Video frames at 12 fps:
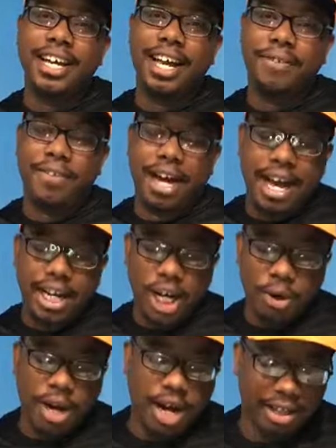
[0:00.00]
If I
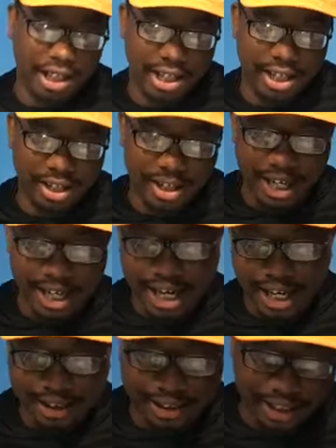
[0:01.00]
go out there and
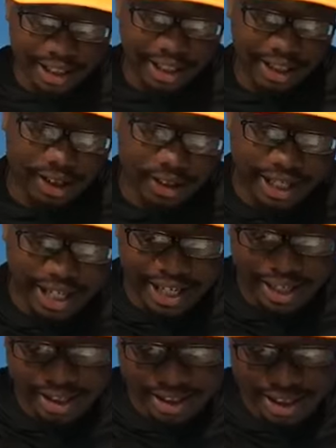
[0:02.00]
I see,
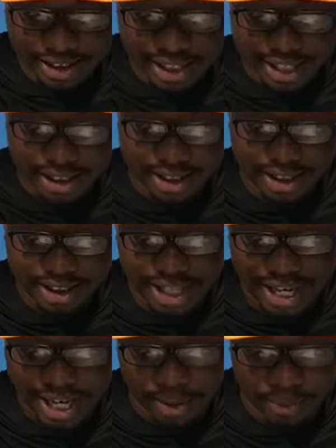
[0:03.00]
okay, this isn't a
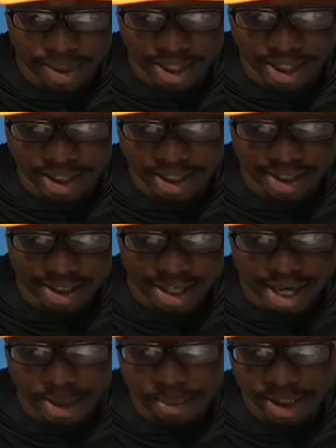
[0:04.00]
day where
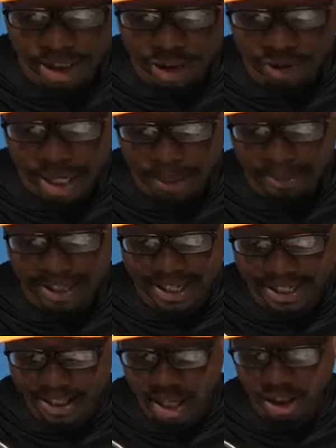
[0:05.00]
I'm going to drop
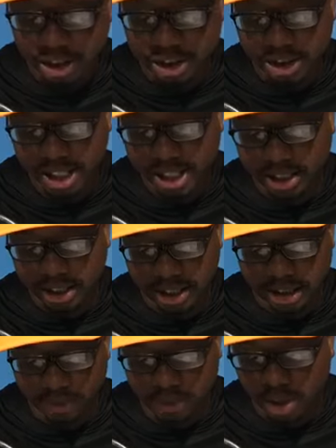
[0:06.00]
any colored jig
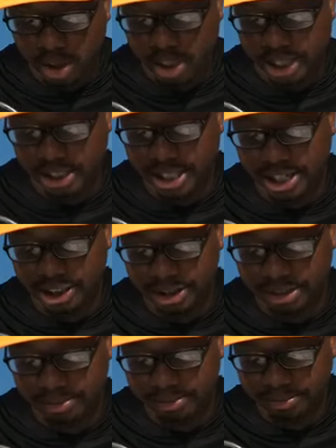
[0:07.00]
in the water and catch
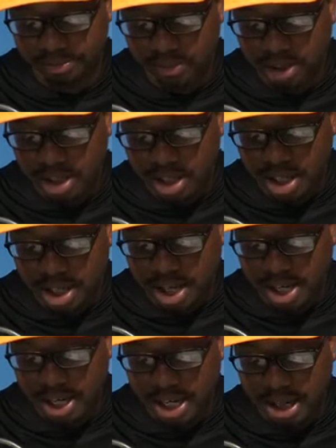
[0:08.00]
them,
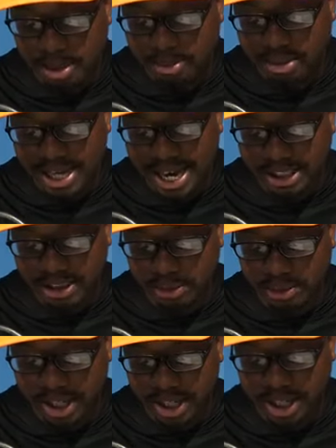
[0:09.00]
that's
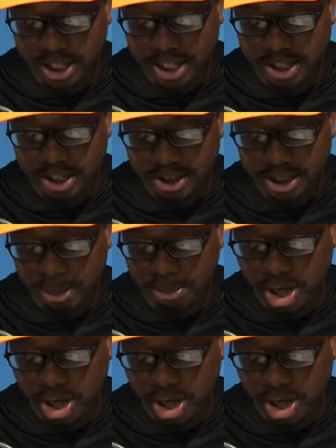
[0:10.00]
where the